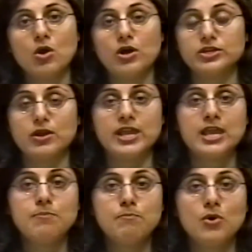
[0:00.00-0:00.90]
on your
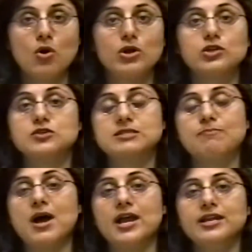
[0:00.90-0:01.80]
hip, on your
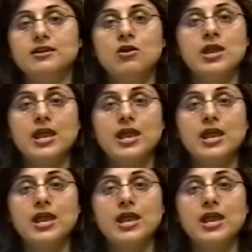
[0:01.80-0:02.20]
spine,